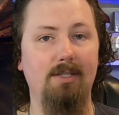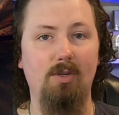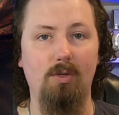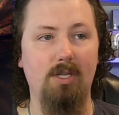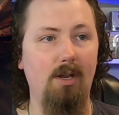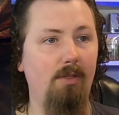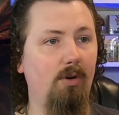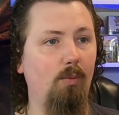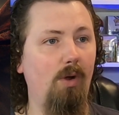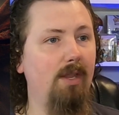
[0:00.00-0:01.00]
So it's
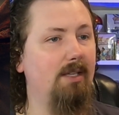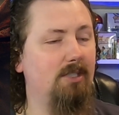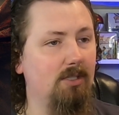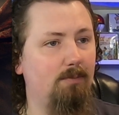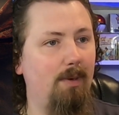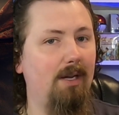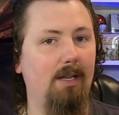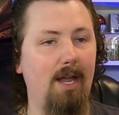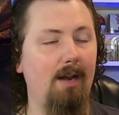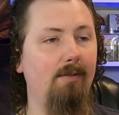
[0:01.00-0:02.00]
another one that's just been
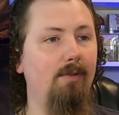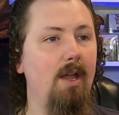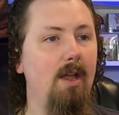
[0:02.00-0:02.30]
kind of,